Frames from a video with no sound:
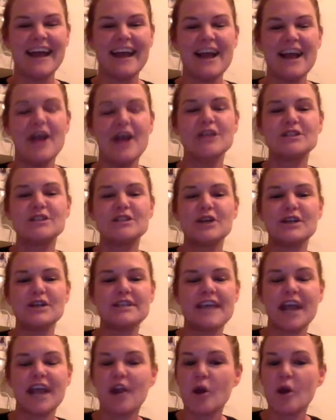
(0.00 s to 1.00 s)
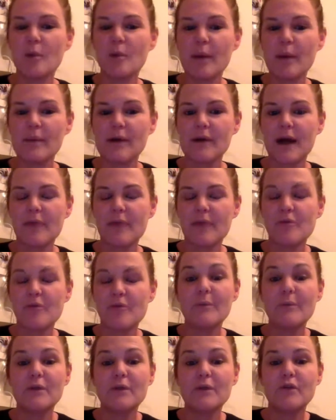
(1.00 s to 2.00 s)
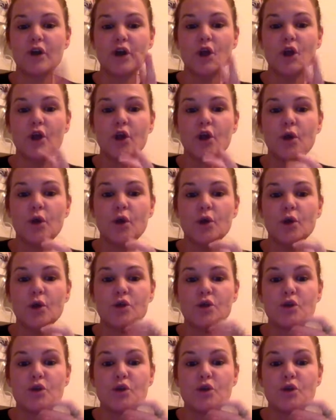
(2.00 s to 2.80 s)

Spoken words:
So take your bubble gum, and remember you've got to use your